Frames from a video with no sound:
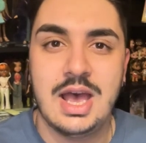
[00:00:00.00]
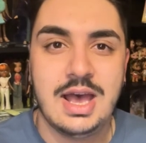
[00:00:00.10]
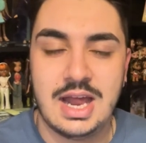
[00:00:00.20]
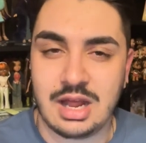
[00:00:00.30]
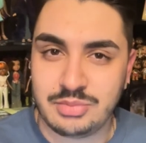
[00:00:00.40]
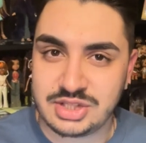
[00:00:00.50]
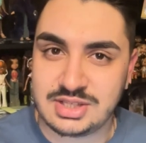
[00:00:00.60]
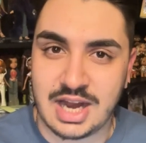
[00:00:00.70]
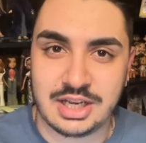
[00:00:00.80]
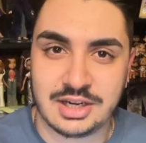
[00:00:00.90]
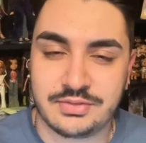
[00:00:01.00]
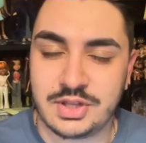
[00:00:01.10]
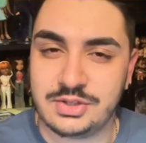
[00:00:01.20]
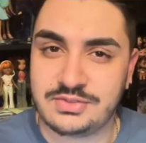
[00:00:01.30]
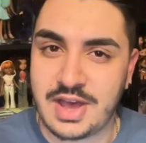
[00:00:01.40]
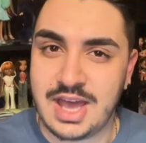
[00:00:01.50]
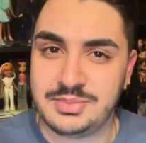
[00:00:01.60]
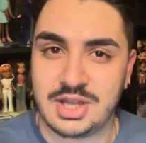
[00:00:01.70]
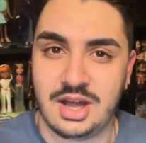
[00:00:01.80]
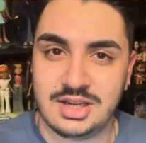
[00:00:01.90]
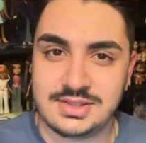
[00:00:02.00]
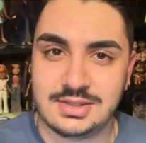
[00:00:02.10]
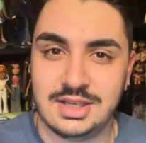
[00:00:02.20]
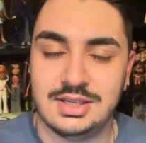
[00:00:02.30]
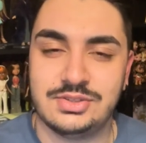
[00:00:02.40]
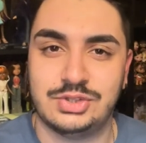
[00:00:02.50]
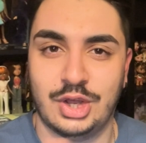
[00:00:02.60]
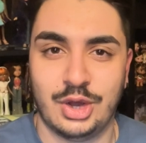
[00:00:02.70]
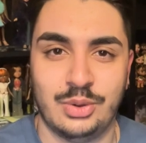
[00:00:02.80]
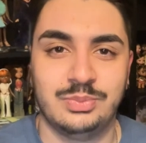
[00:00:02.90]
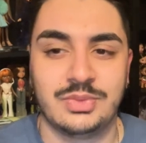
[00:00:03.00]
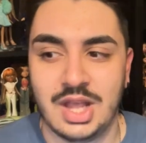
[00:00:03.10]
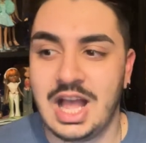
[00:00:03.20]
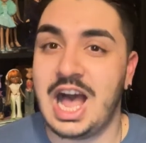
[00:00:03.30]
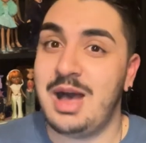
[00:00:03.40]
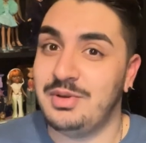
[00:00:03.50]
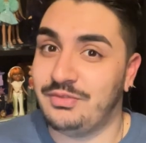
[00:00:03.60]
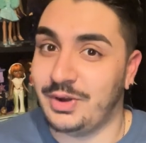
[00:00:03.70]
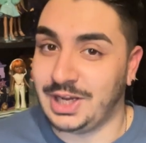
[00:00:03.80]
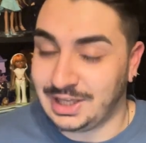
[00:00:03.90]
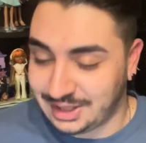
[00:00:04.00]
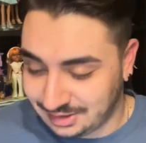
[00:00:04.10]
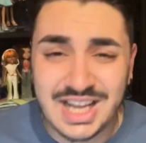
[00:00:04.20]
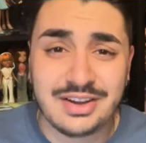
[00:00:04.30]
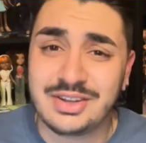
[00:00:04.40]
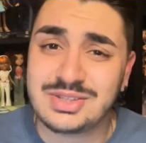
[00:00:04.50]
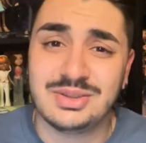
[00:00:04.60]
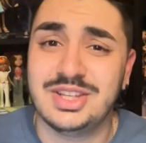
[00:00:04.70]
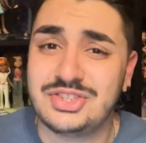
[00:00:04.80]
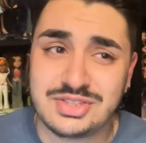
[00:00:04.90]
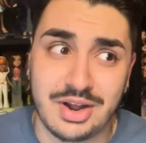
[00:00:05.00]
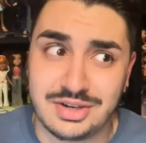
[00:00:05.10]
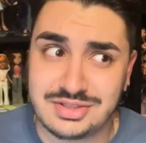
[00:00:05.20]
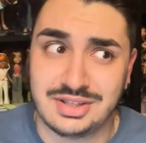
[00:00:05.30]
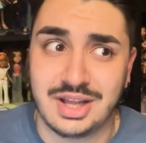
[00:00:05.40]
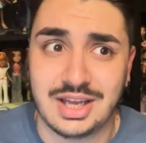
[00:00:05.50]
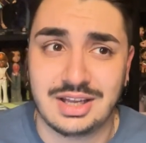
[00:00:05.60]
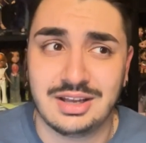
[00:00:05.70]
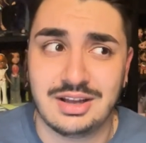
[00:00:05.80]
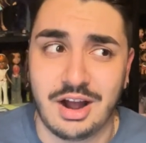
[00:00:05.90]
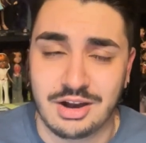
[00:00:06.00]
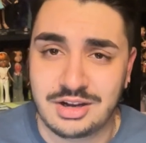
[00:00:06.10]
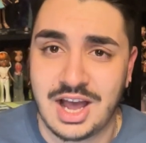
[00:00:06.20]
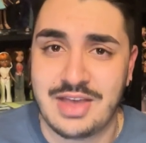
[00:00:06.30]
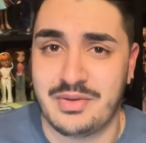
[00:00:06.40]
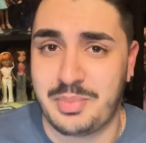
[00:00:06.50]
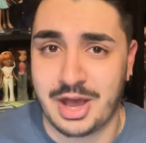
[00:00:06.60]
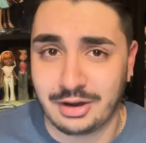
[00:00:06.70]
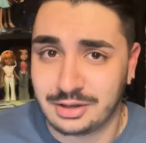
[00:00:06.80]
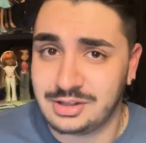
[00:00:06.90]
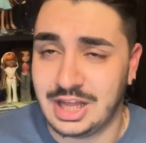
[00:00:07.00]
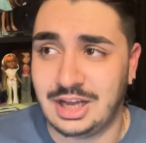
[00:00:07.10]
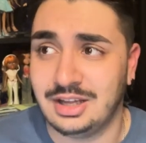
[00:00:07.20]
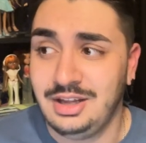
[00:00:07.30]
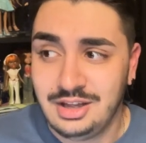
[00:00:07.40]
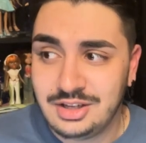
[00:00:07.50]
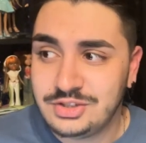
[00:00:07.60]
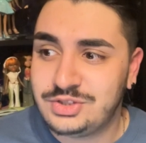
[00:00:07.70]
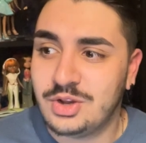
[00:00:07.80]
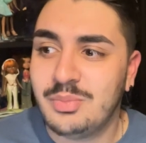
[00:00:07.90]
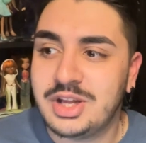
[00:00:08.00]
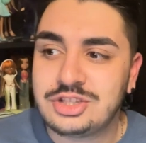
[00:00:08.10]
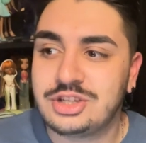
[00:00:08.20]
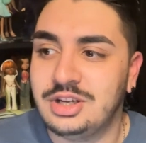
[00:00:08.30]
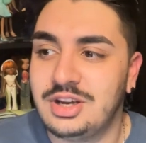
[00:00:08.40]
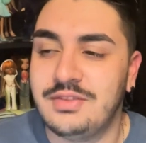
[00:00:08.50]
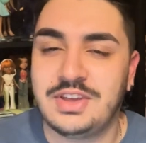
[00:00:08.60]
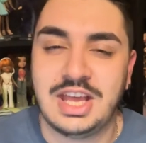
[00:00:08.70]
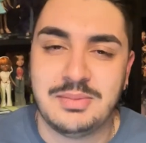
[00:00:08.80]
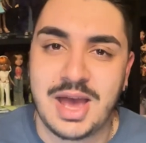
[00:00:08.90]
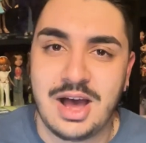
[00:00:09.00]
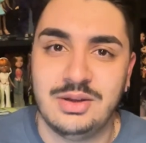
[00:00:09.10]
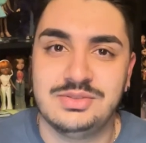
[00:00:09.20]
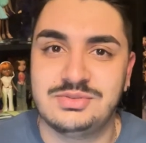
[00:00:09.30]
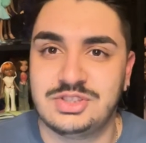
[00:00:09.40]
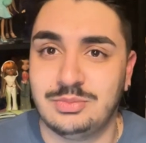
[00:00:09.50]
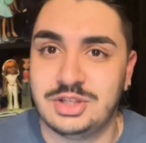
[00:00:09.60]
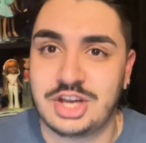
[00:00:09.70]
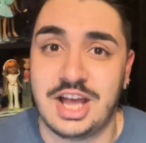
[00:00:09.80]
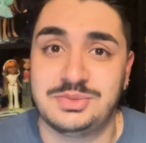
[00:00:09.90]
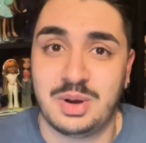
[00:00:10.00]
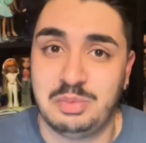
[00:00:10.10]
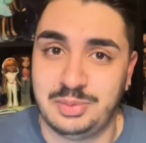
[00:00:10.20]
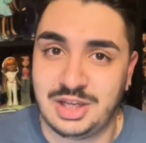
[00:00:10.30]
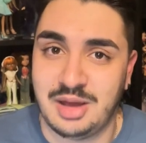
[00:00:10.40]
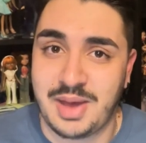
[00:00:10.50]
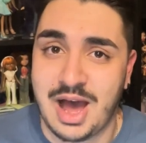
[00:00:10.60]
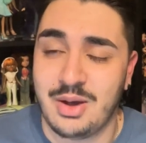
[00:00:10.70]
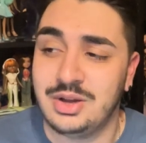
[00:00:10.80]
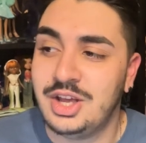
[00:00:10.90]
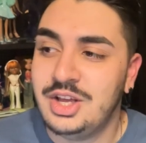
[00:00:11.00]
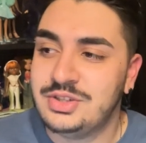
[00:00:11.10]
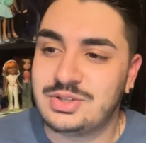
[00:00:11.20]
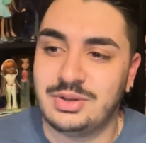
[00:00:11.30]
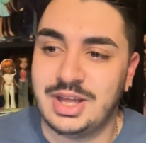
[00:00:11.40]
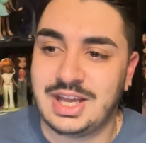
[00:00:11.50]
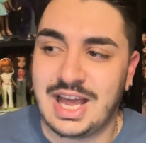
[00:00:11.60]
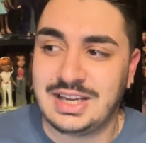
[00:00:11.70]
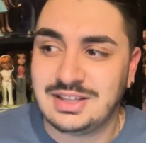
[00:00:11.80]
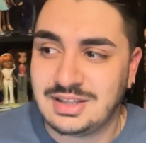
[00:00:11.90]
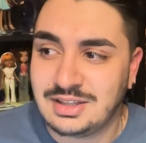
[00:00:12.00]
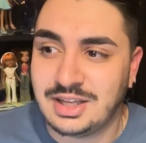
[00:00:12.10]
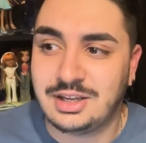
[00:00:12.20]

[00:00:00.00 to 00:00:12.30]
And I'm just not here for those vibes, honestly. So I'm avoiding it. And also, it's just hard to like archive apparel. Like, so much could have came out, so much has probably come out. So, like, anything like